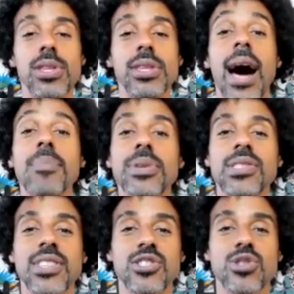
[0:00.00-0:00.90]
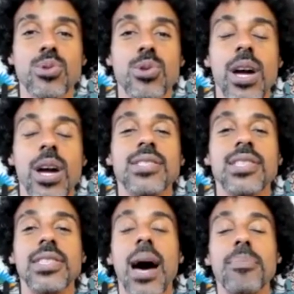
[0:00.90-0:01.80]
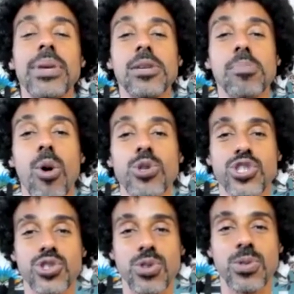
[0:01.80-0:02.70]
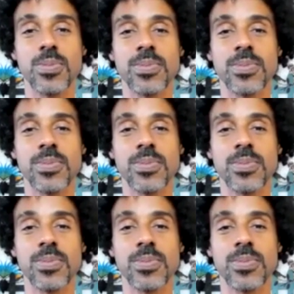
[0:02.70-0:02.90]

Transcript: not be sensual and to not be emotional